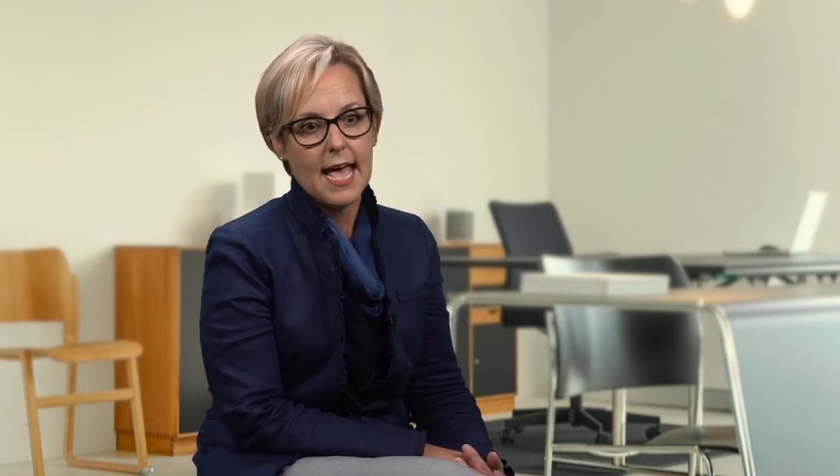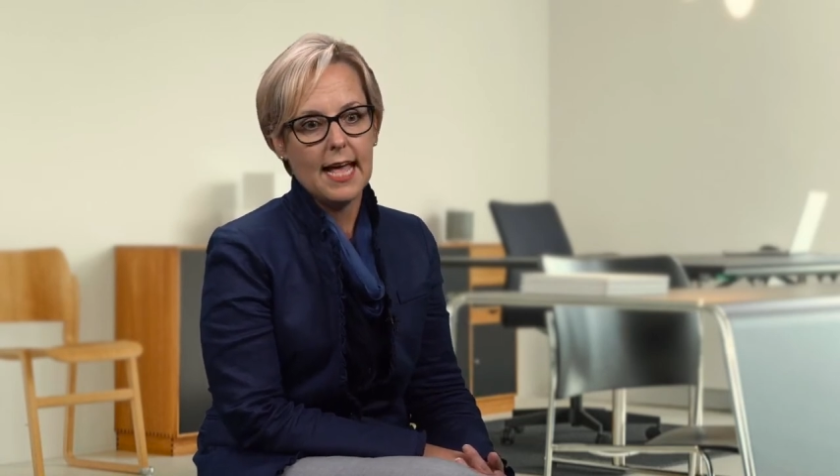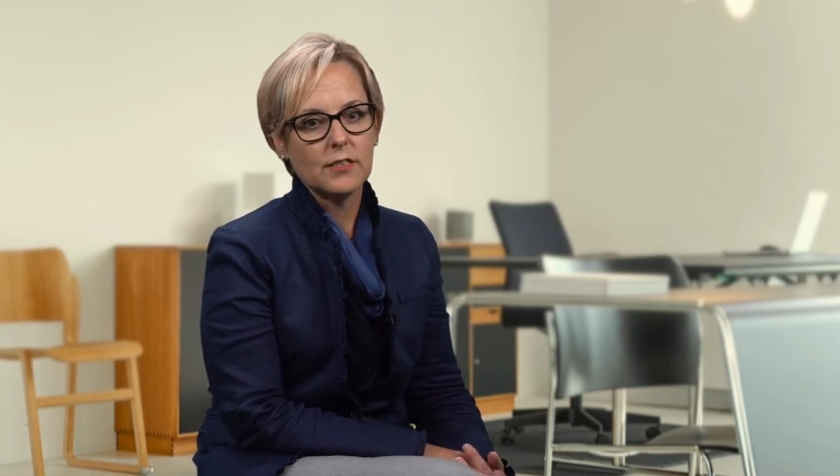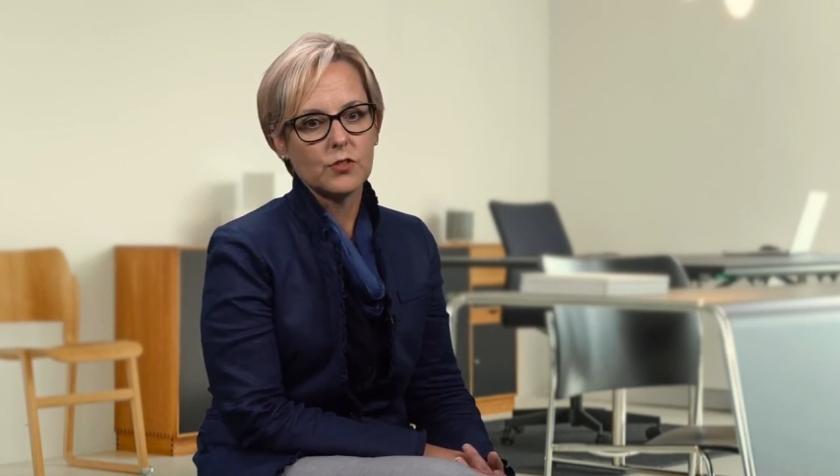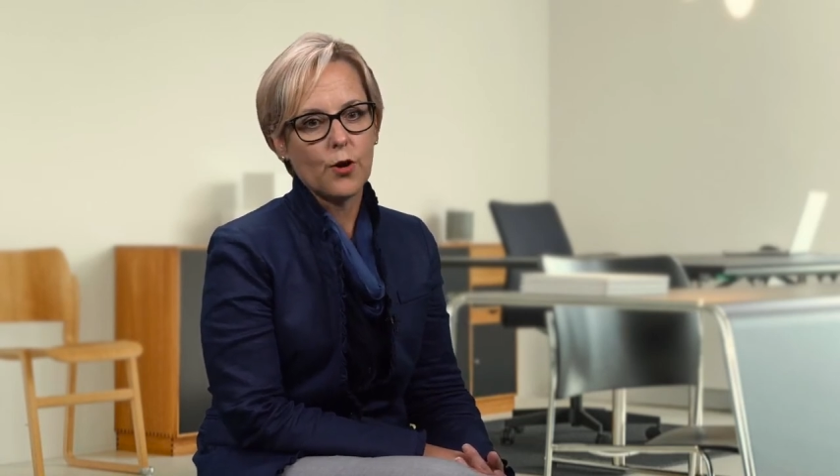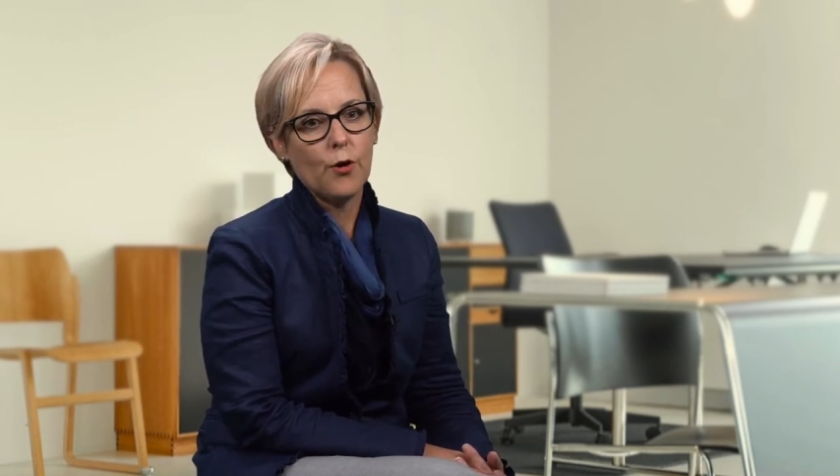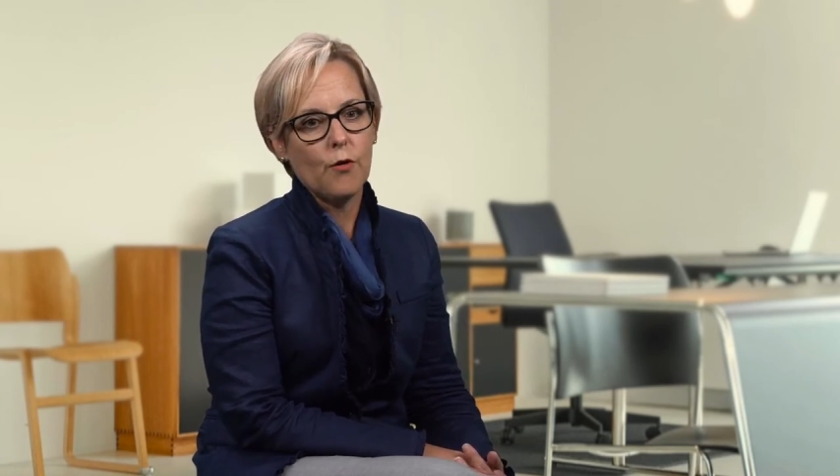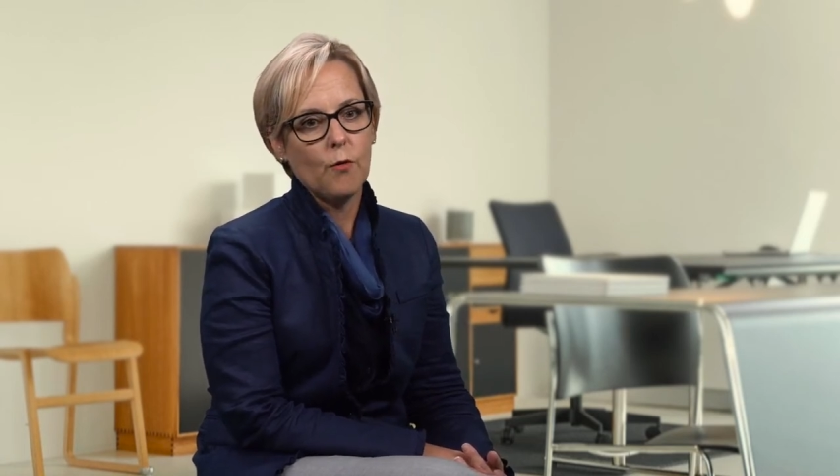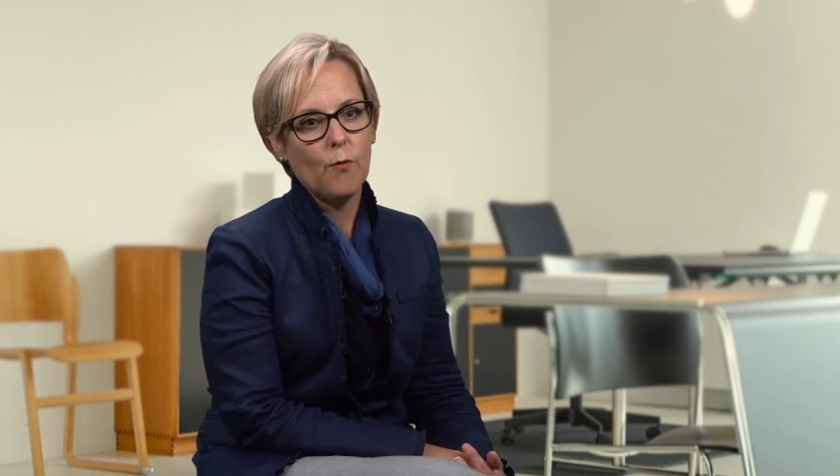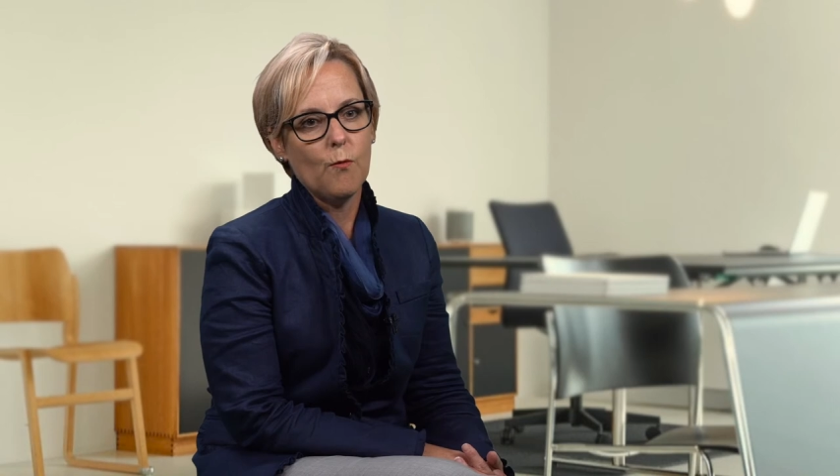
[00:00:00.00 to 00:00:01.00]
And
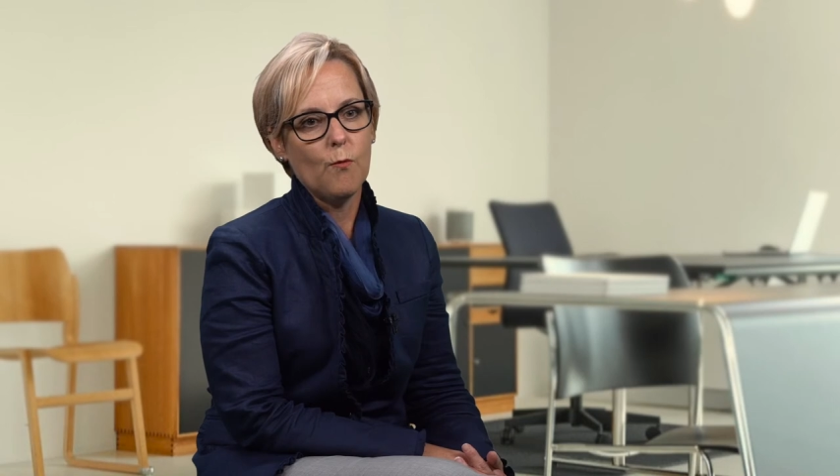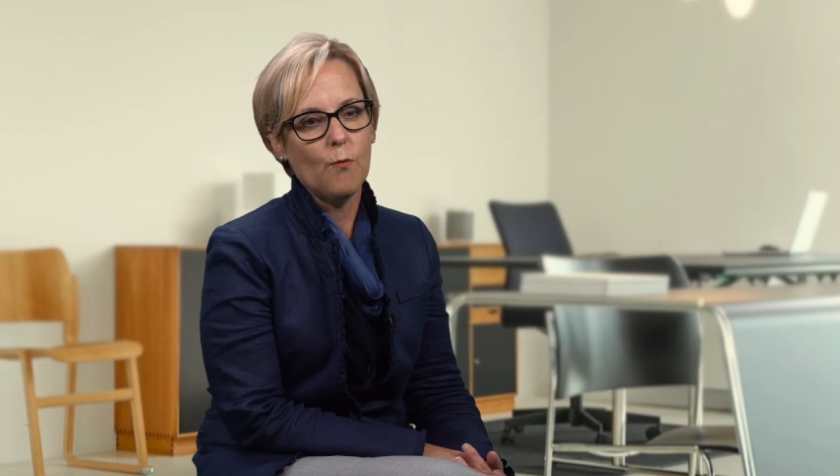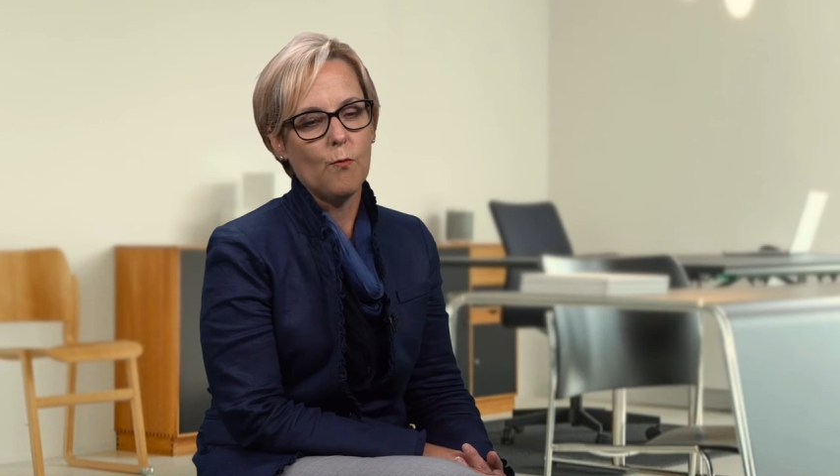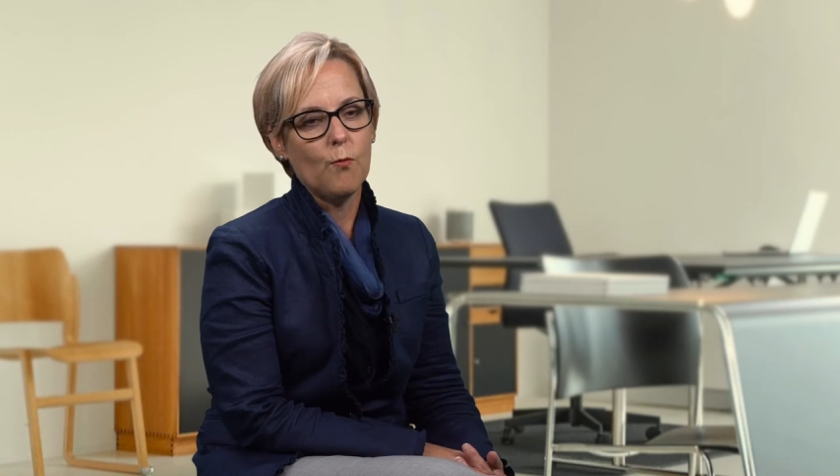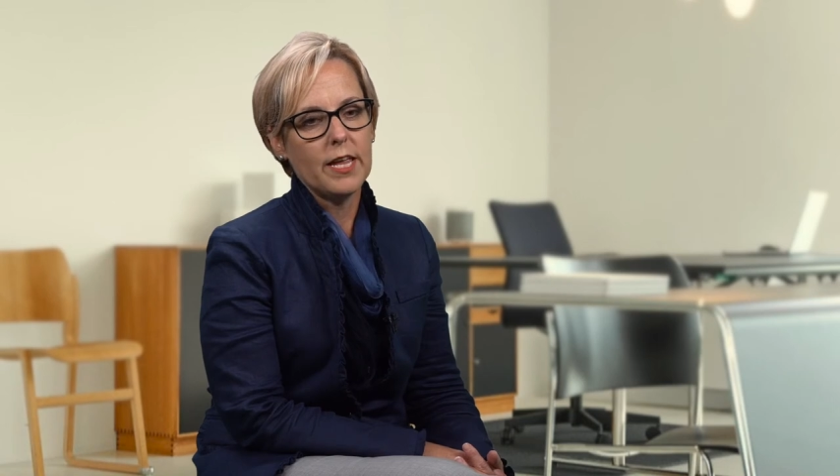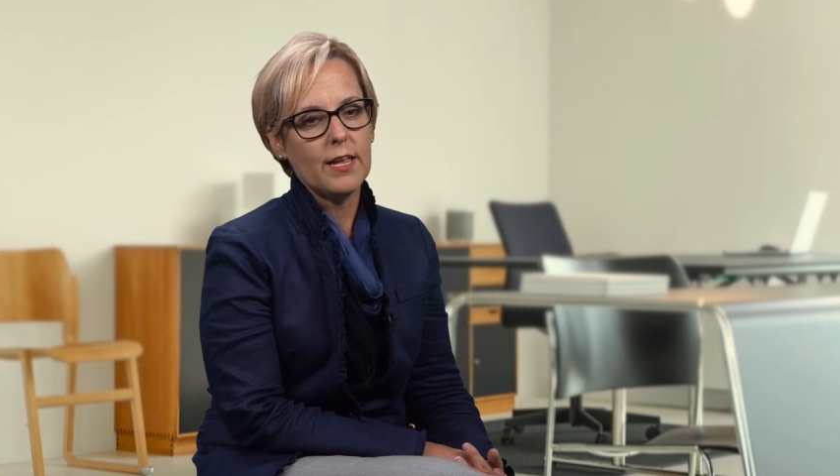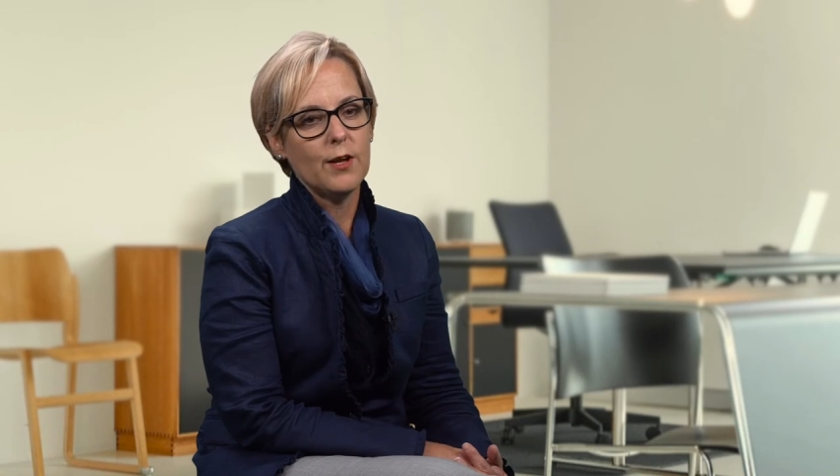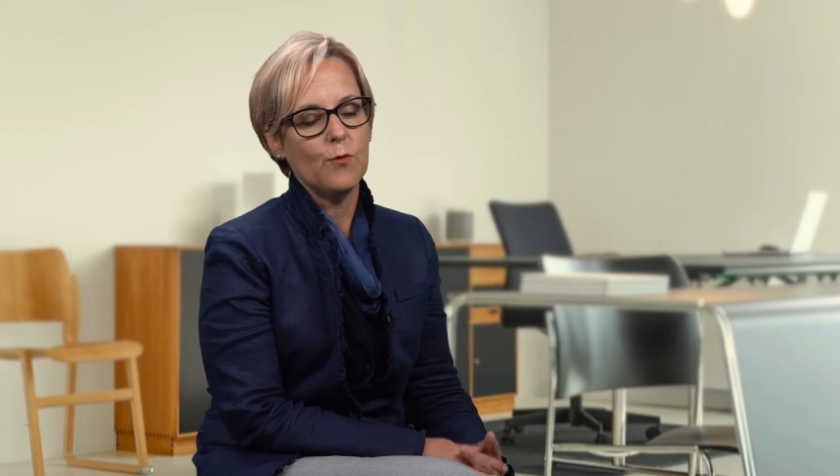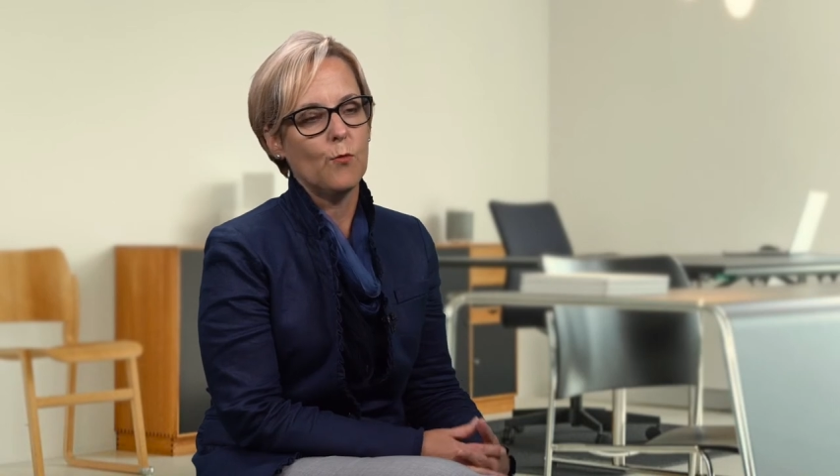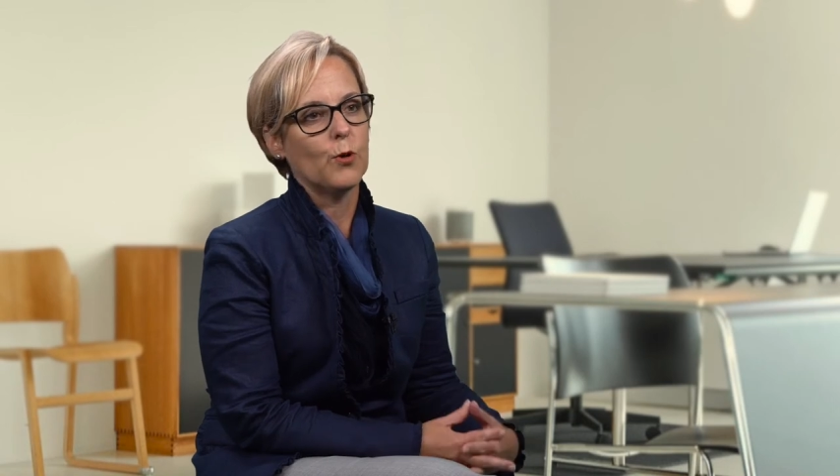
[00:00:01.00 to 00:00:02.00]
so
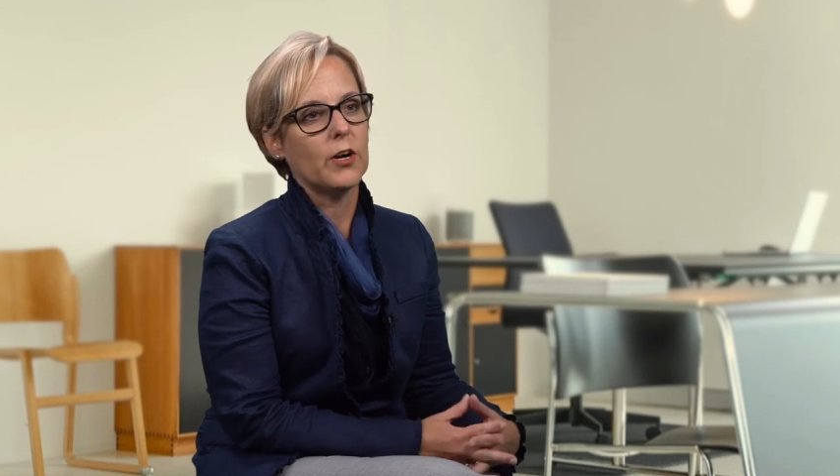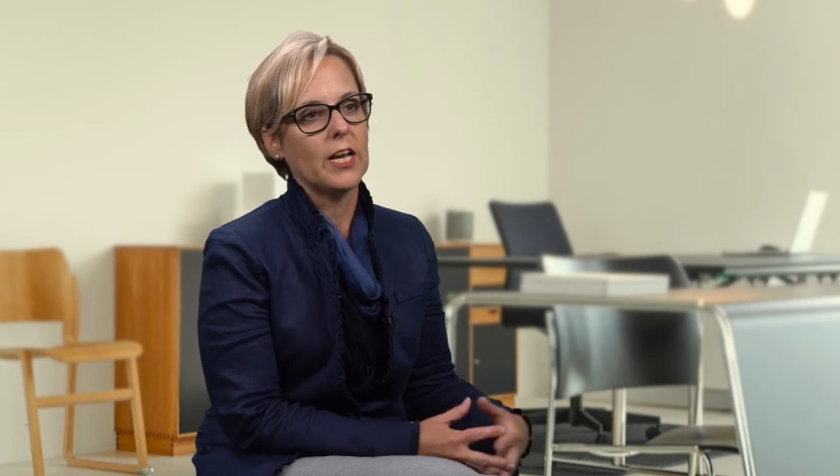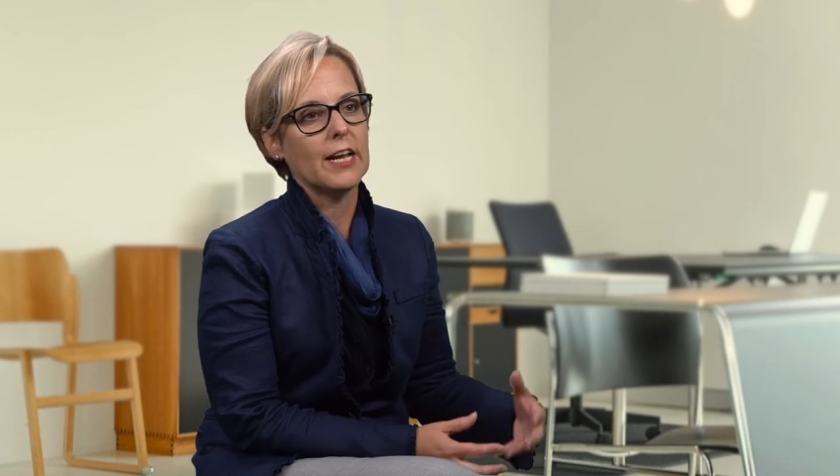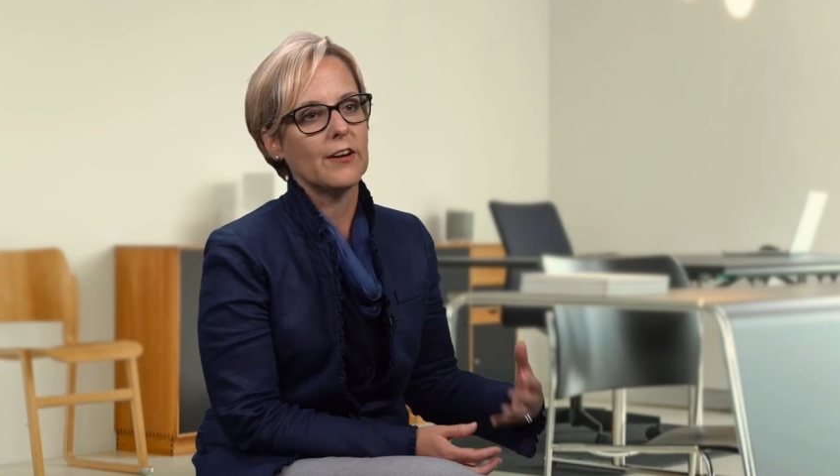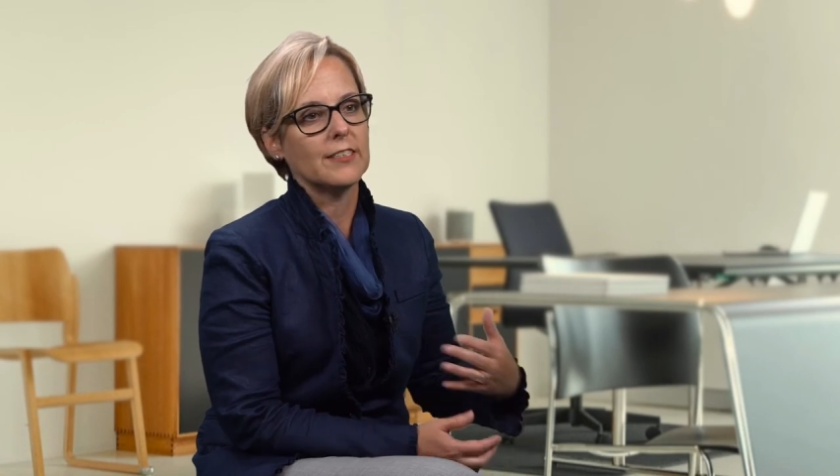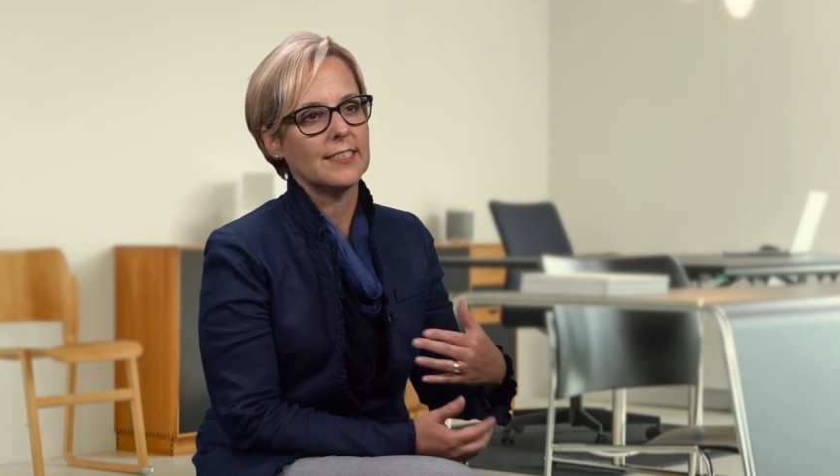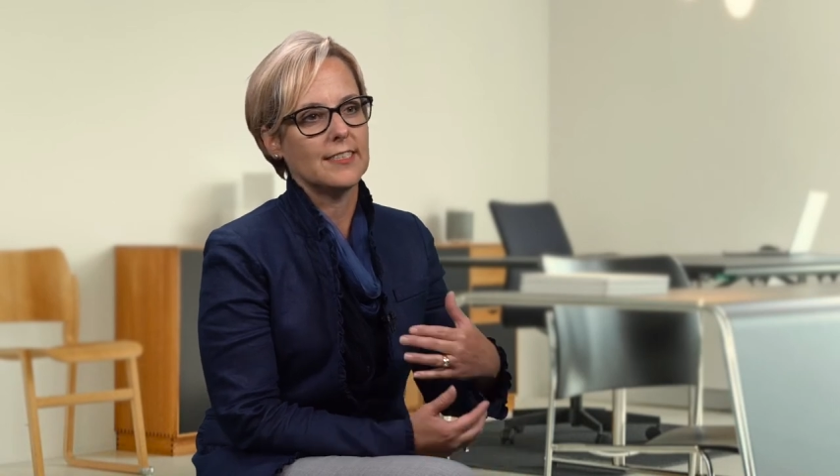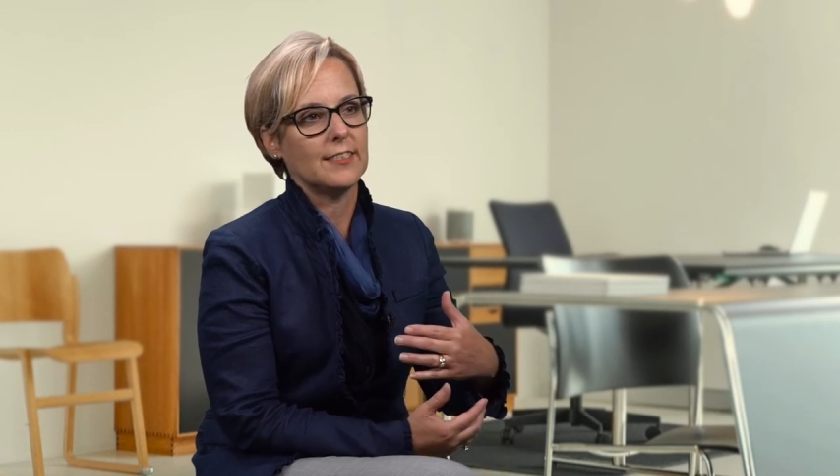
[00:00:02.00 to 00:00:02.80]
we, we're here